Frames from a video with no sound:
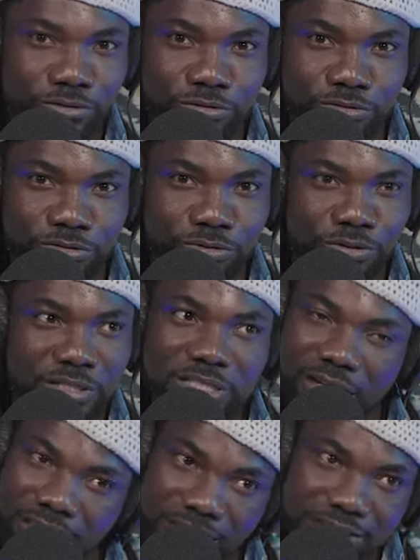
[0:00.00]
You know, so
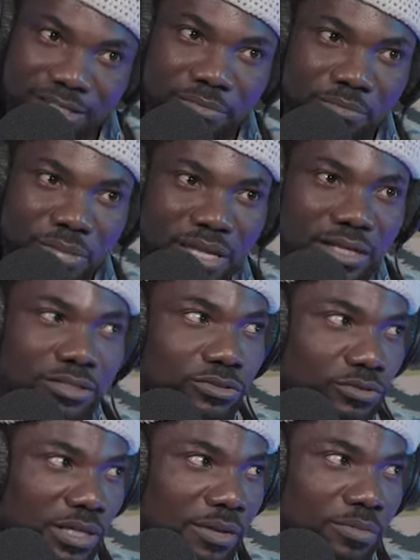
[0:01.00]
these are, like I said, bait
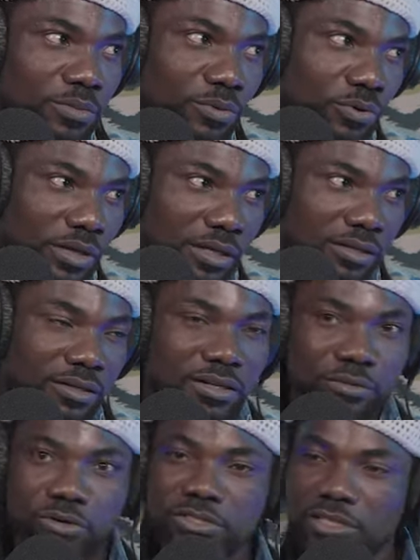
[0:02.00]
to get people in.
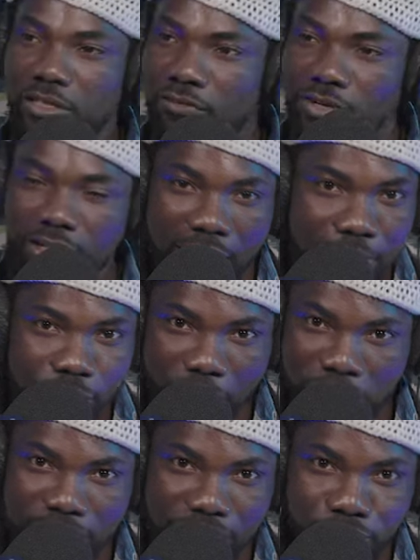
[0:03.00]
Because even I'm
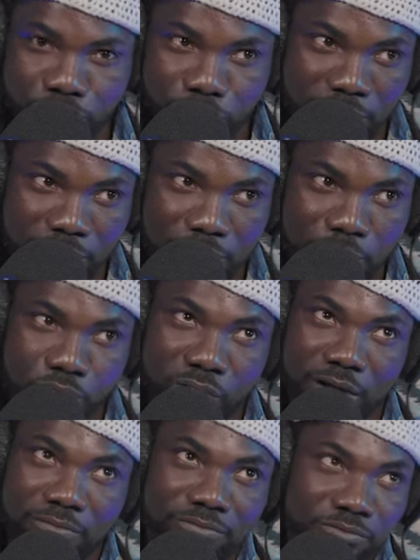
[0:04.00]
rapping in tree already, people
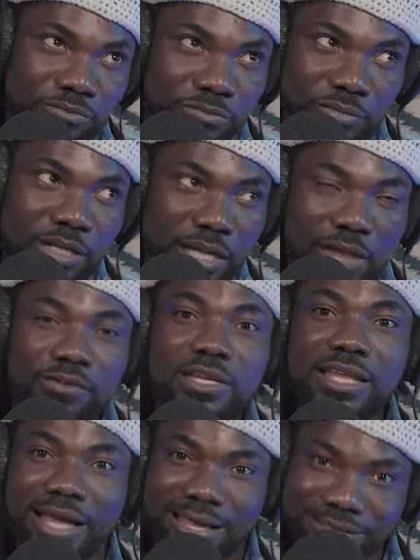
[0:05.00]
are, even
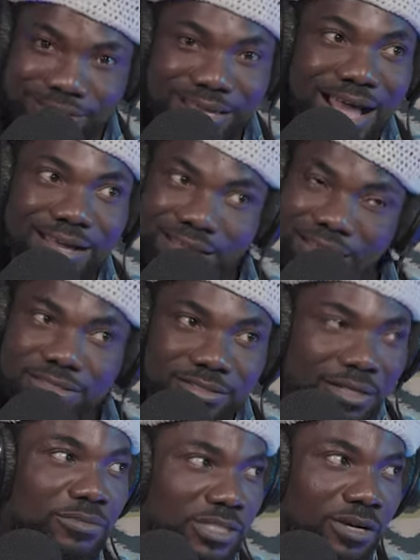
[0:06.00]
their accounts
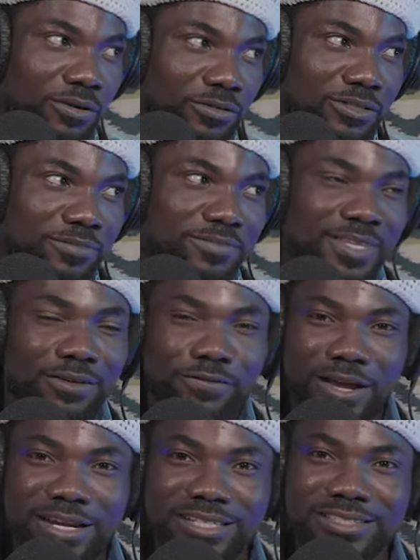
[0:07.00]
themselves,
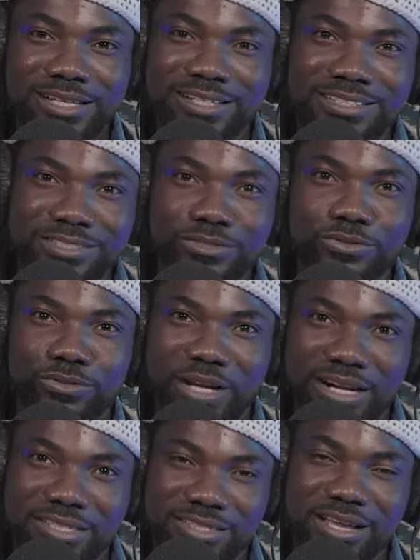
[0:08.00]
find it challenging to
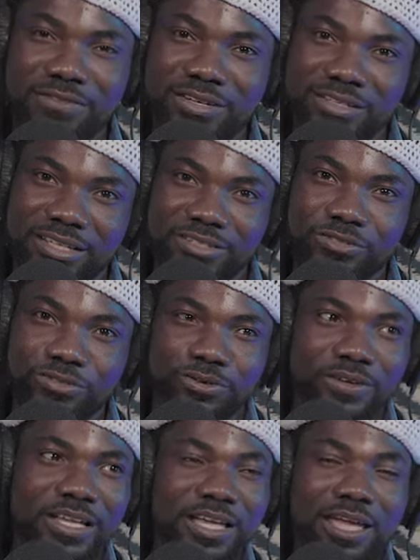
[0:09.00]
understand everything. So
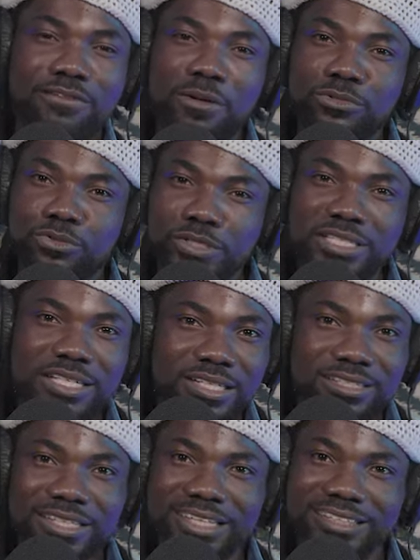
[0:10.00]
if I'm
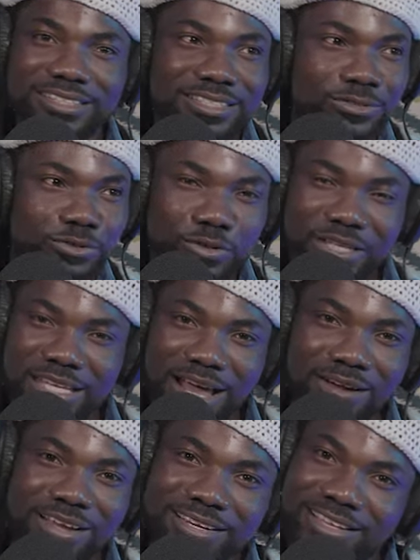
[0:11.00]
tweeting in tree, that
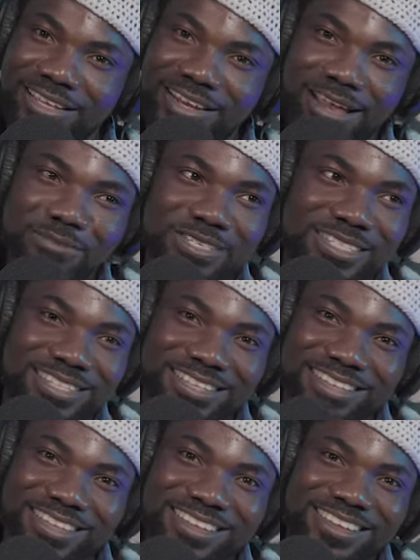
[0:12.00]
one there, that means
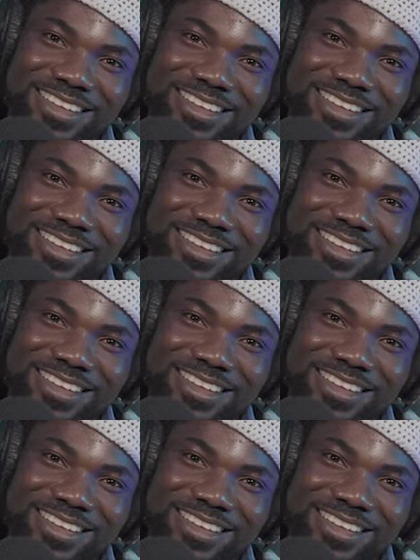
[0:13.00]
say,